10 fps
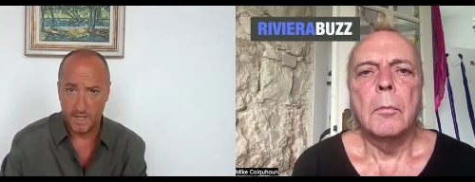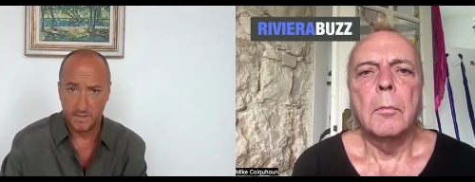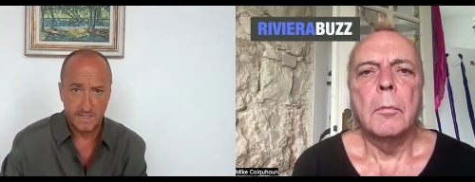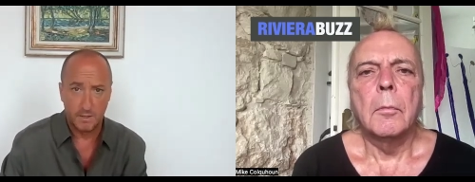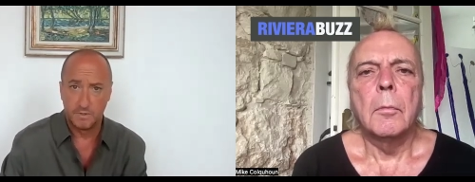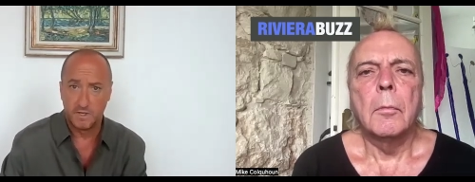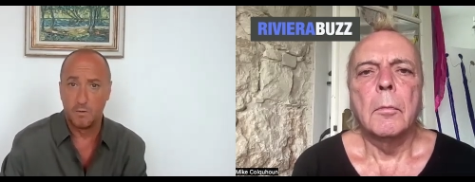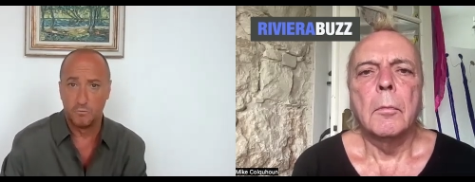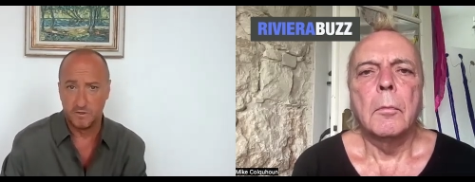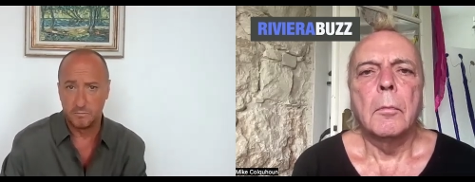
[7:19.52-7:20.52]
Speaker 1: else that would come
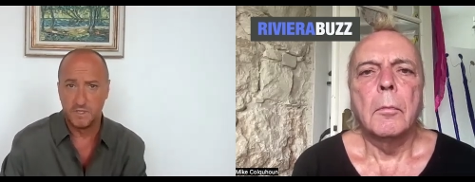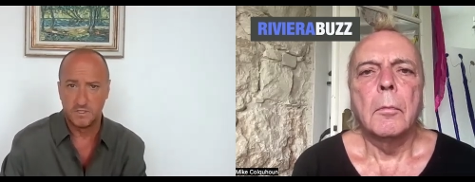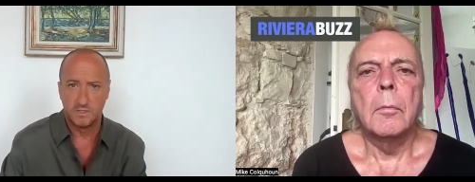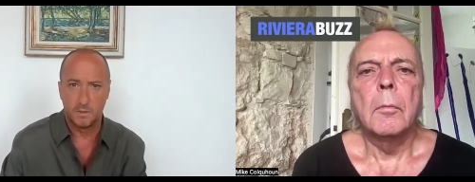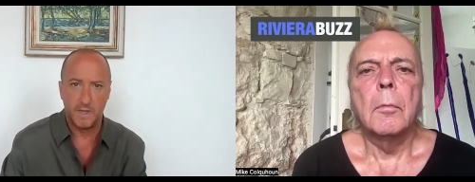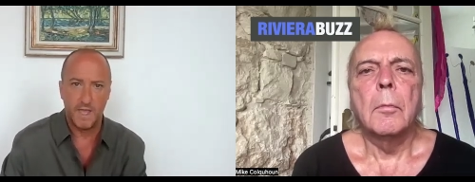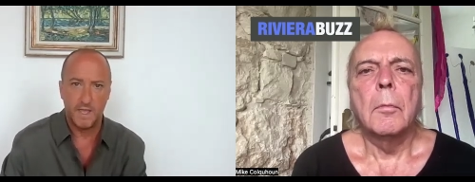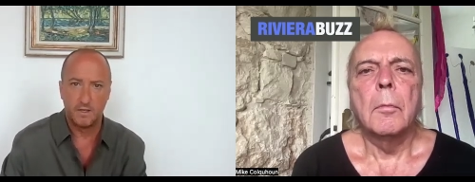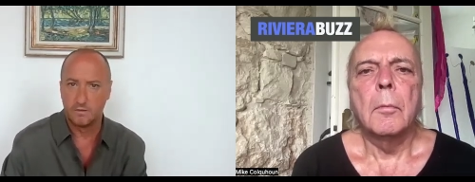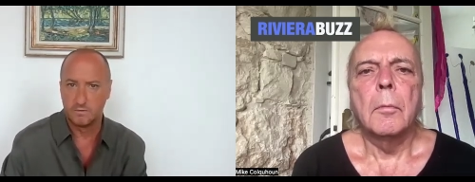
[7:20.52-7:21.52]
with me to the
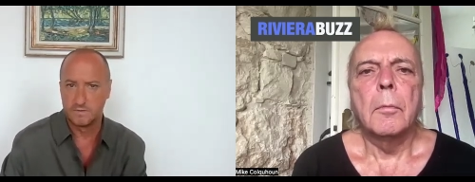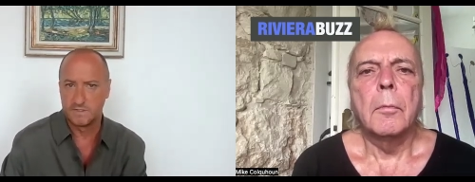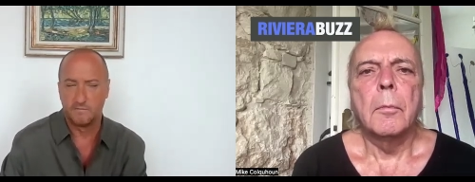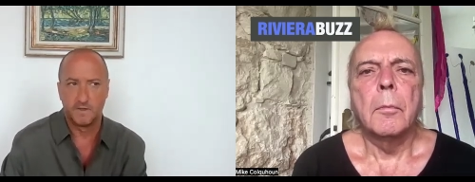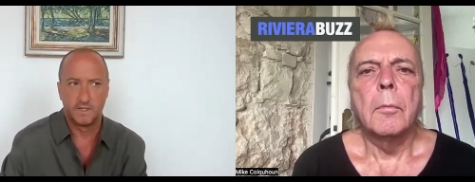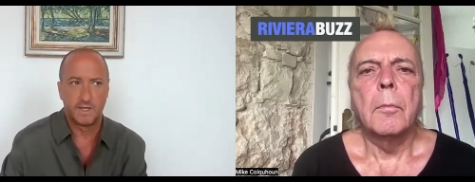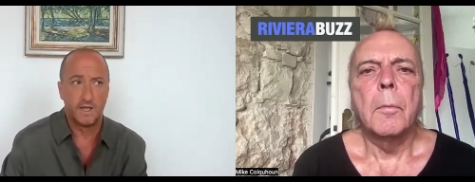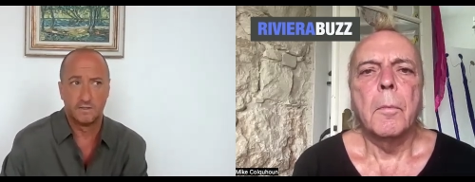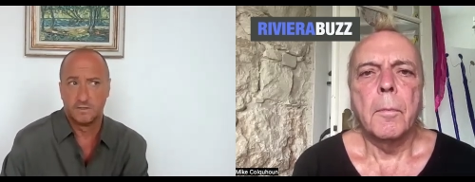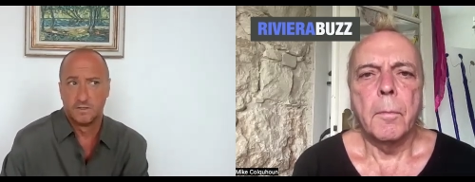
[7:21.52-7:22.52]
bank or stuff like that
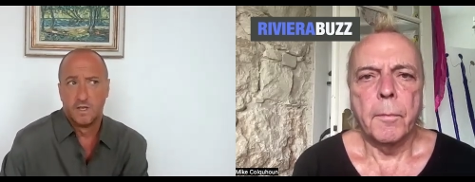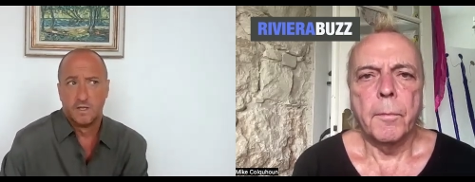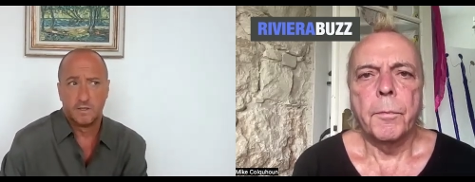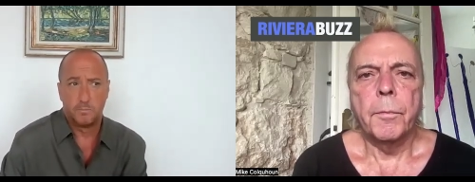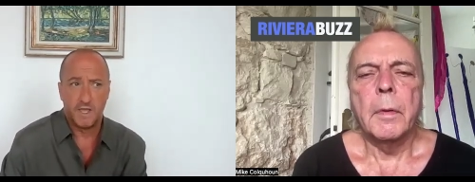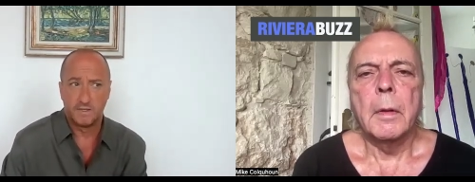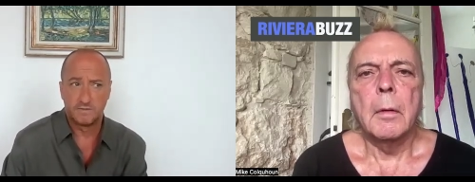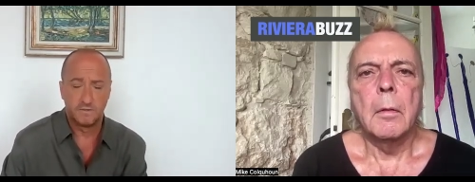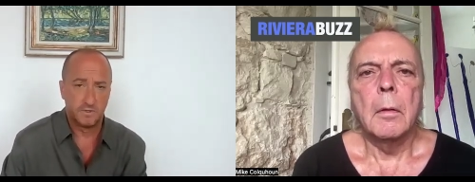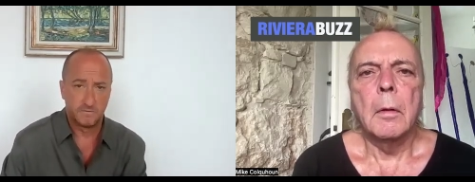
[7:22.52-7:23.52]
and the banks
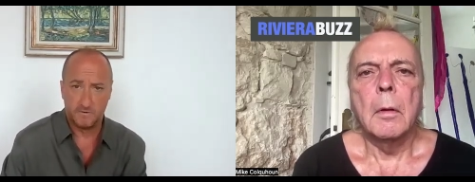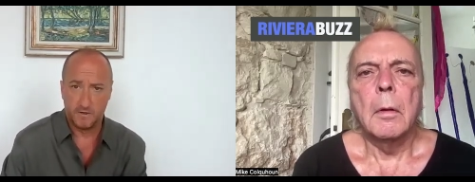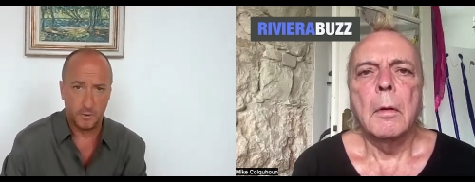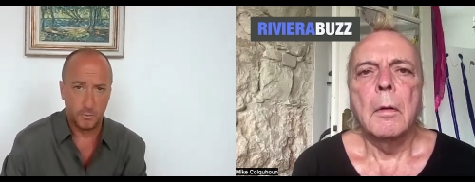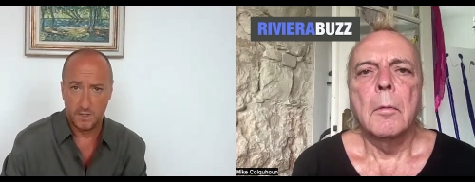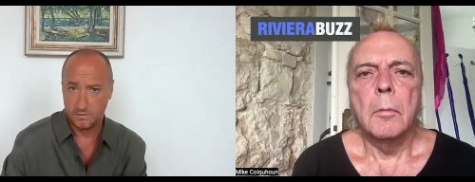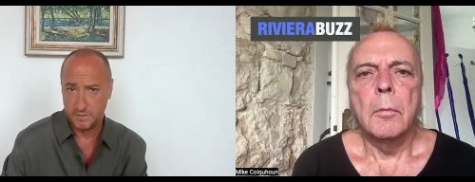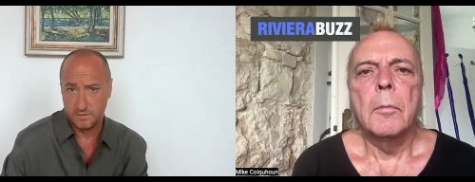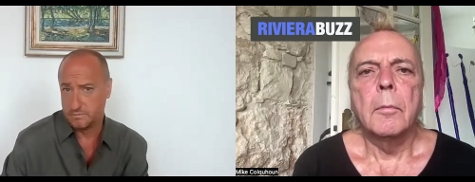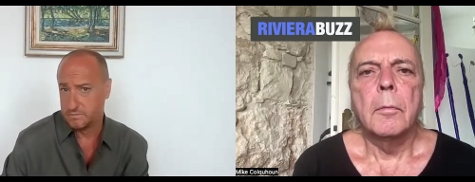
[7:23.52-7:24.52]
knew us very well
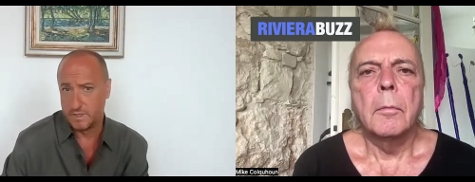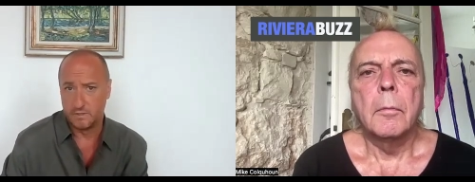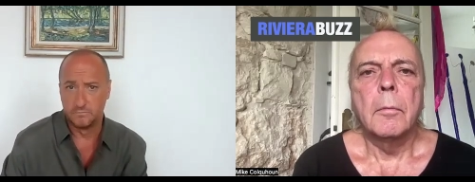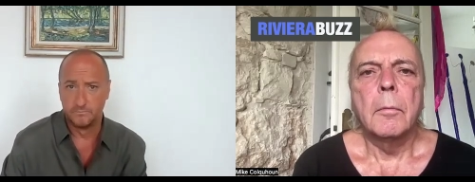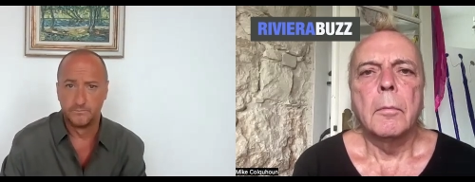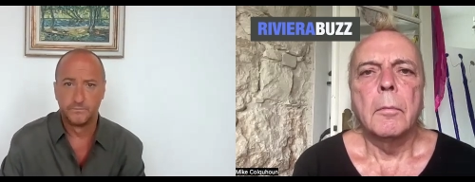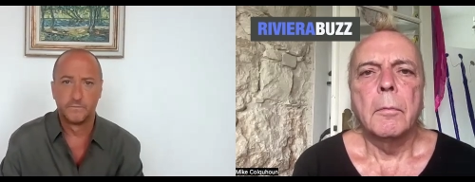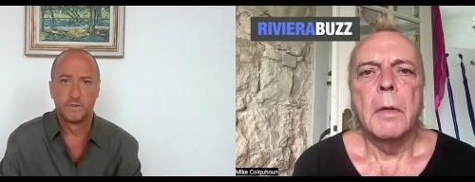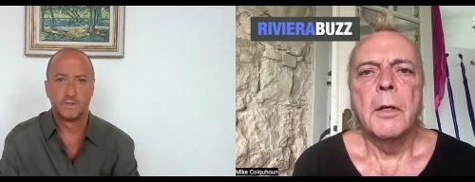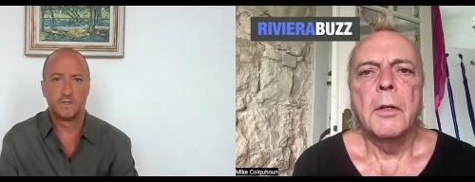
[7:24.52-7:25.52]
too so
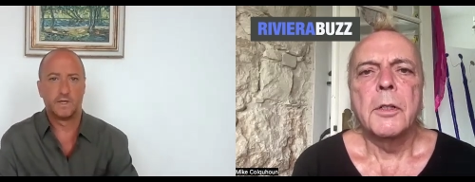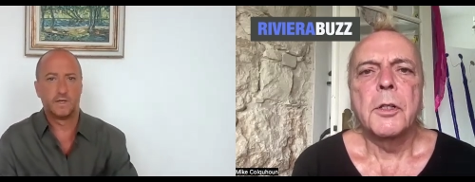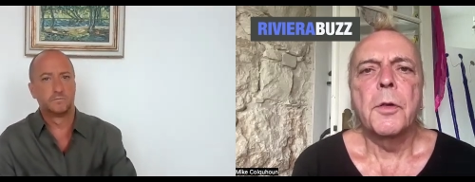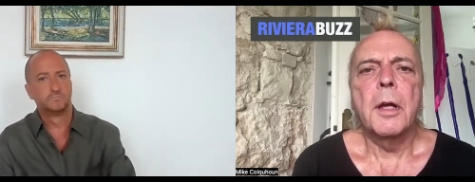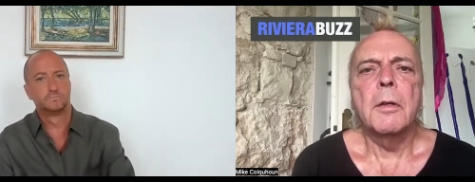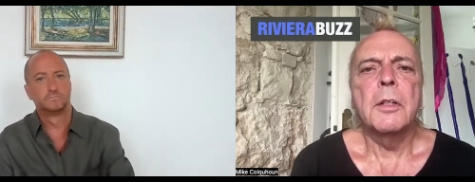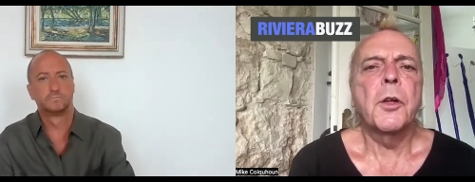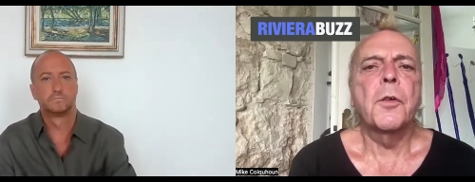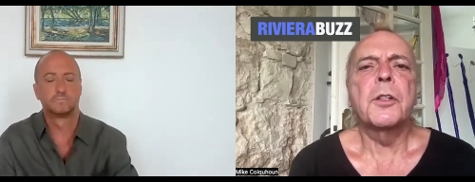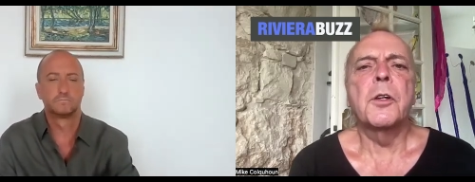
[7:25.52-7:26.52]
Speaker 2: yeah
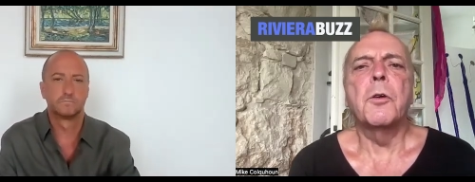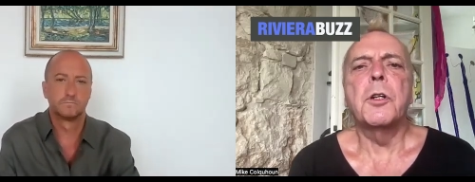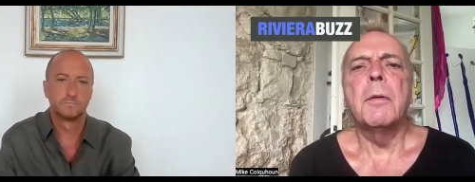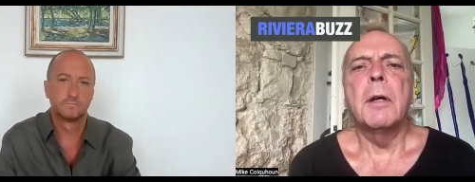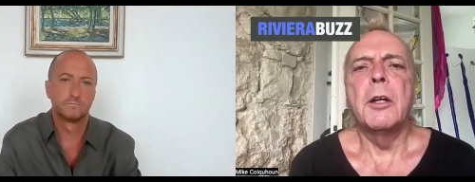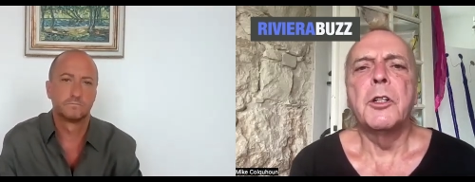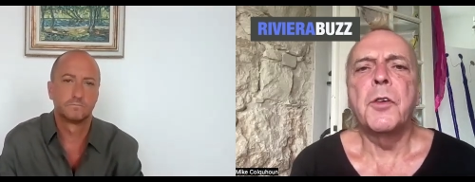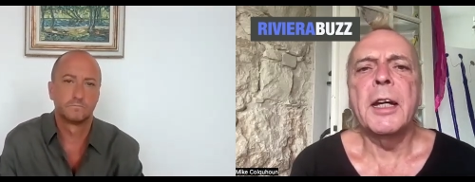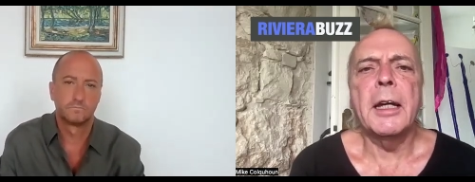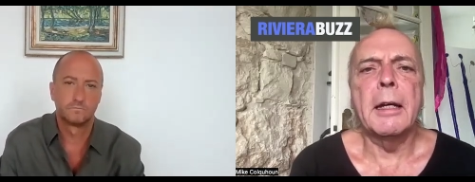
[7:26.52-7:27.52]
so there's no
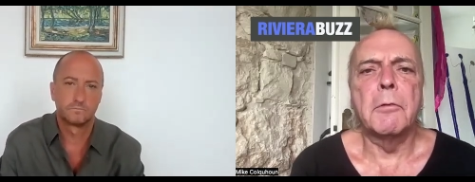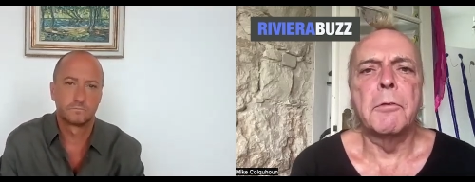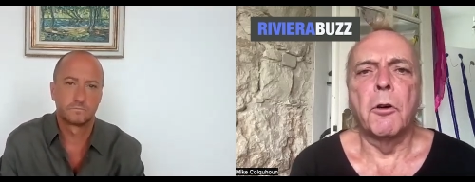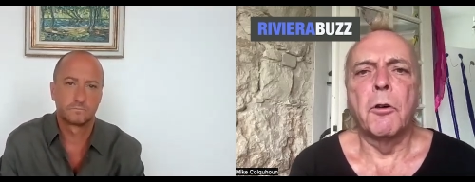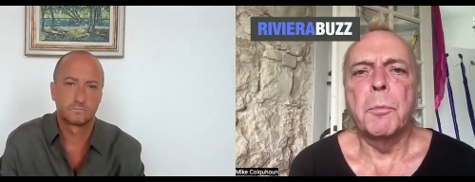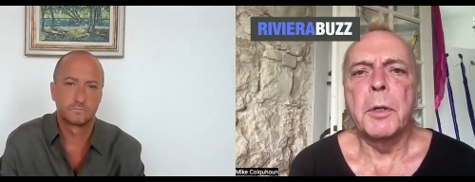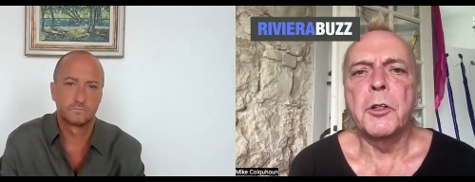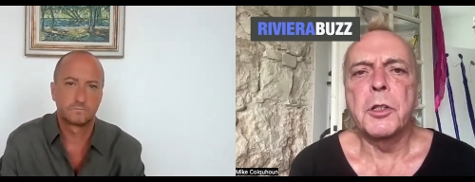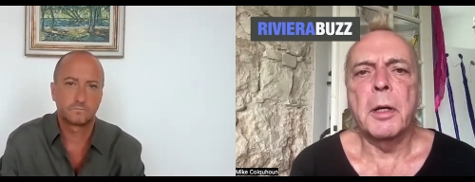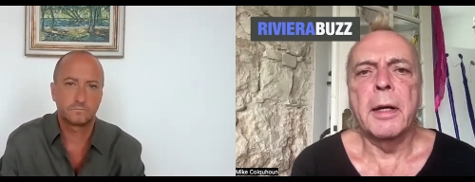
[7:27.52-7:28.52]
drinking involved
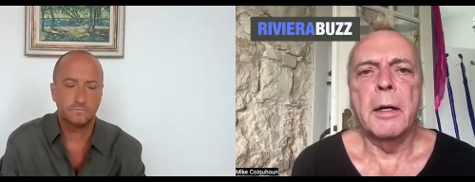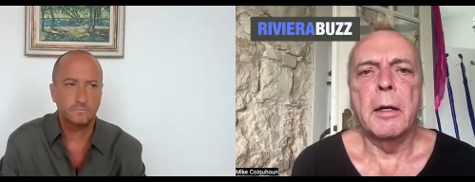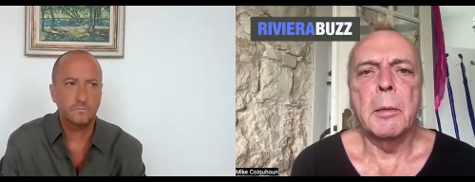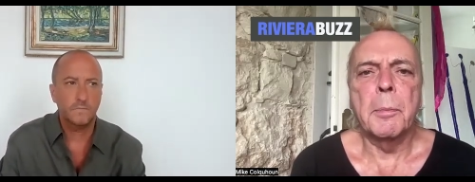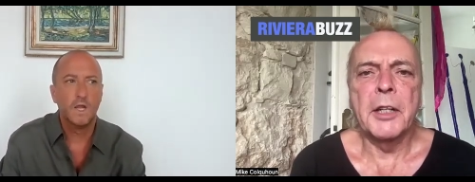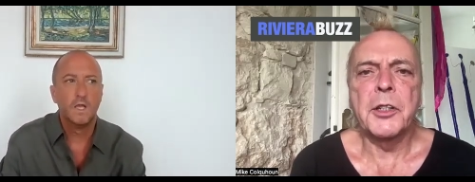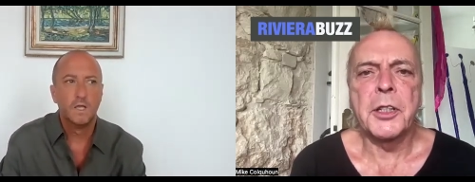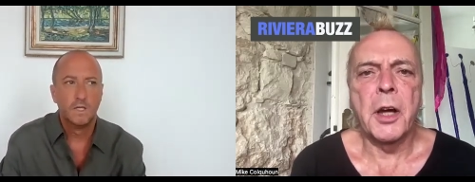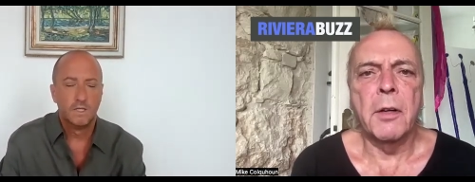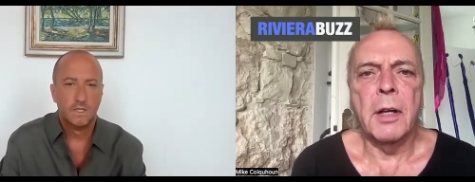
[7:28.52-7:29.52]
because uh, the
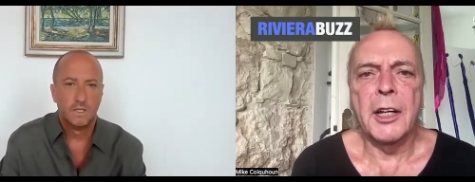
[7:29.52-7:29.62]
places aren't